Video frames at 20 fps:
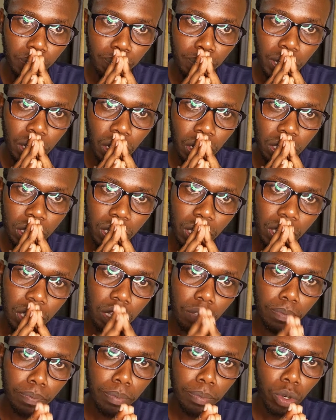because this is
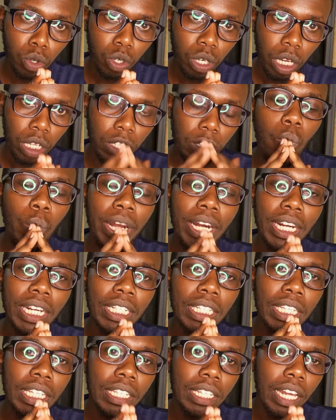important. When
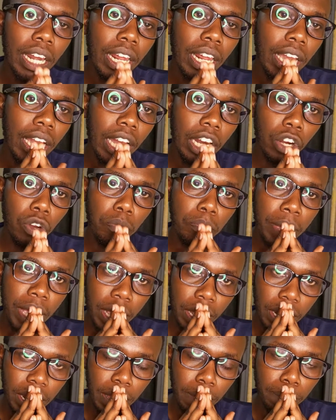registering a
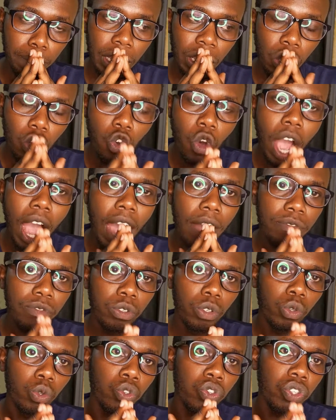domain name, you have
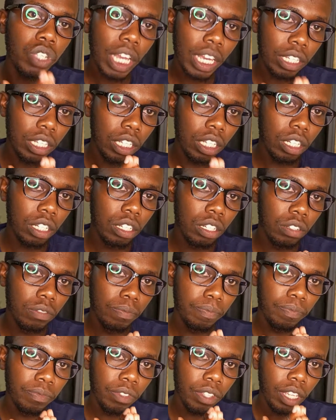to search it.
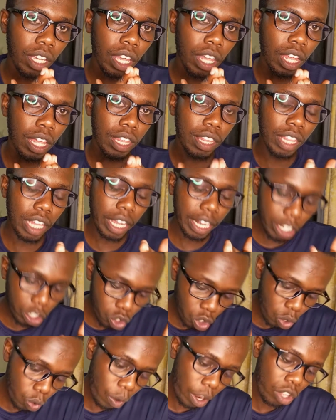The
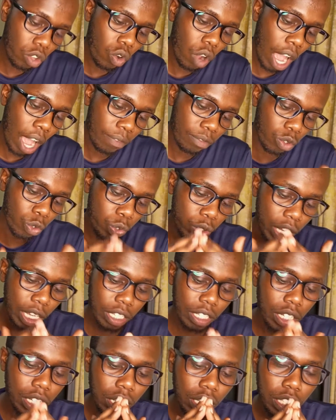reason why you have to
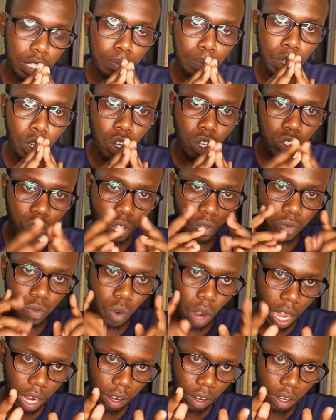search it is because of
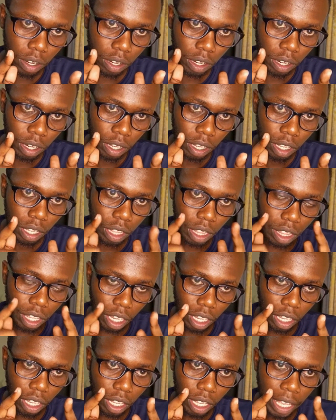one
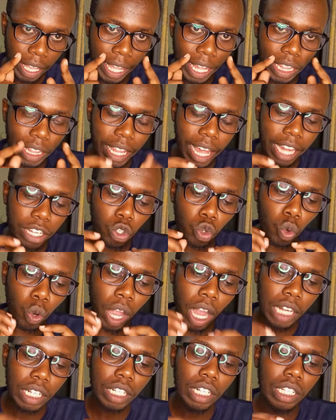thing, that you
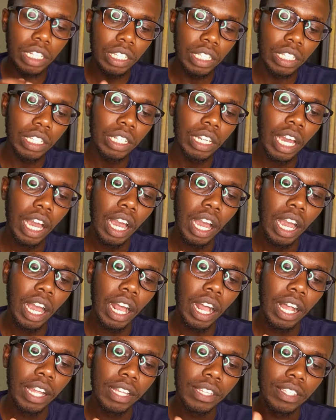can't register
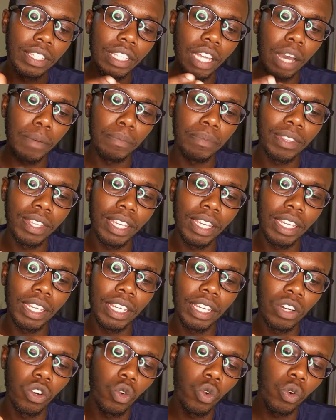something,
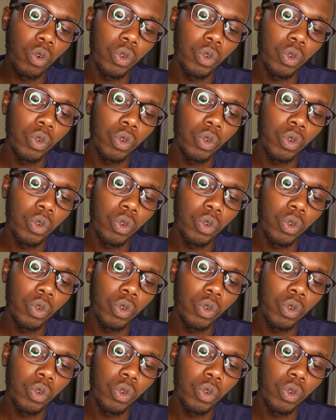or you